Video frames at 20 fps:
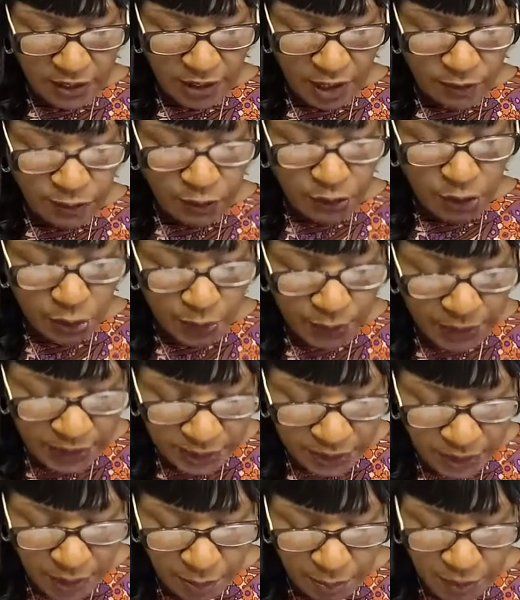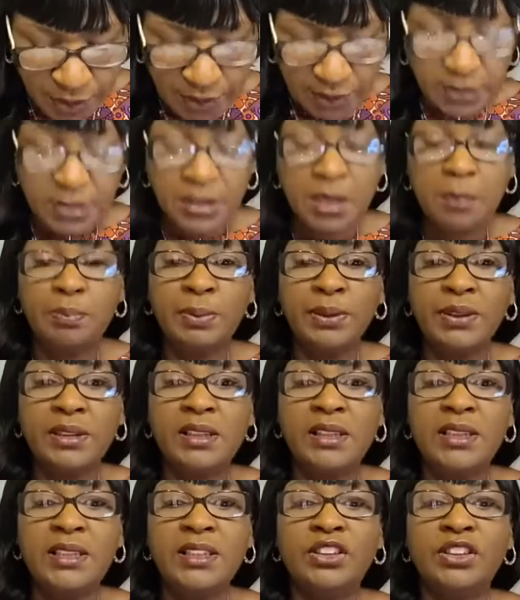of doing something,
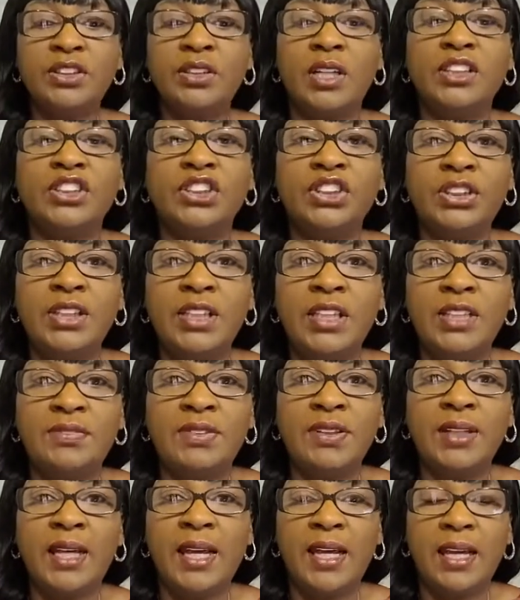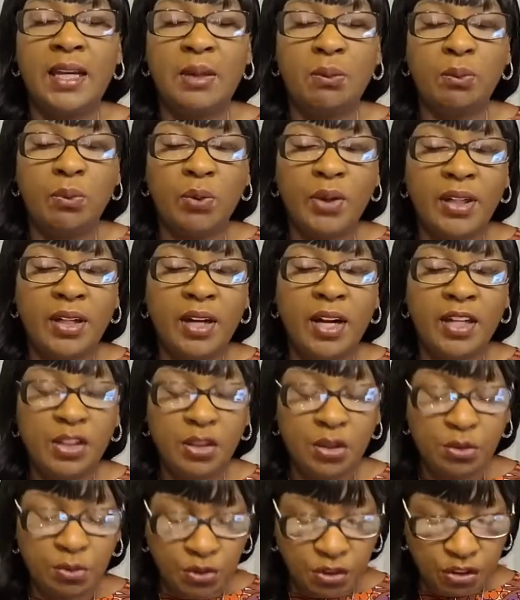typically to achieve an aim. What are
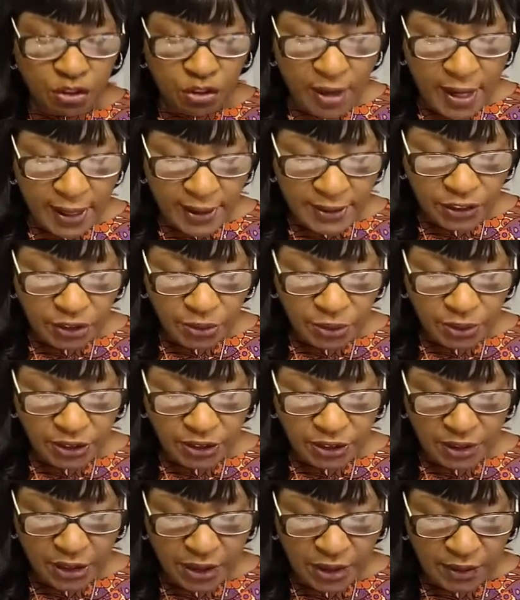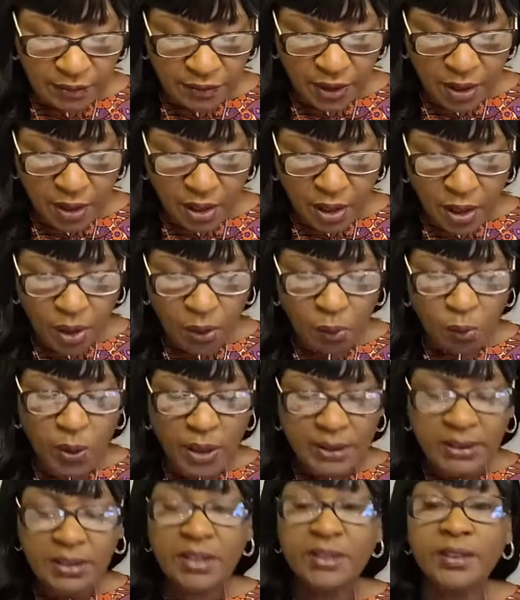you trying to achieve?
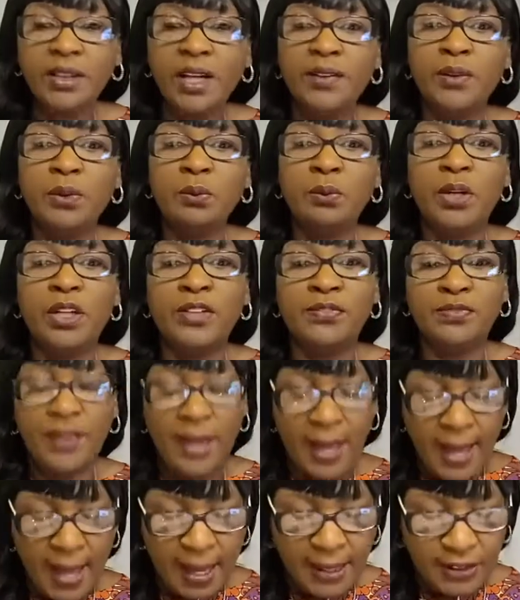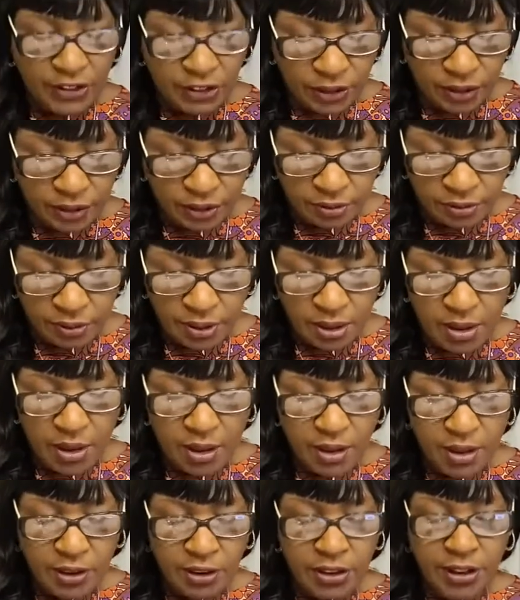What's another word for action?
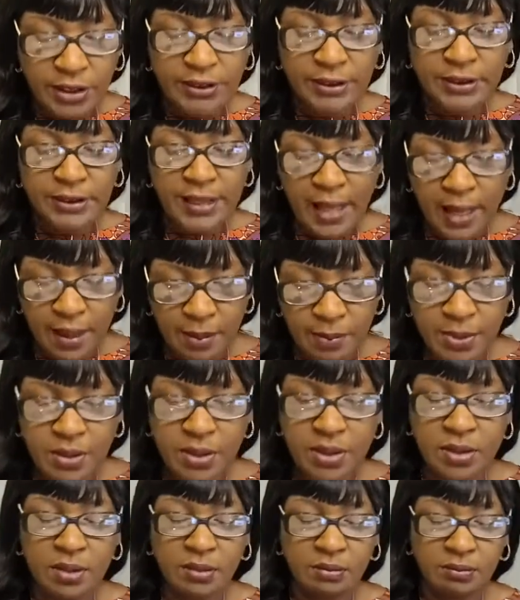Your steps,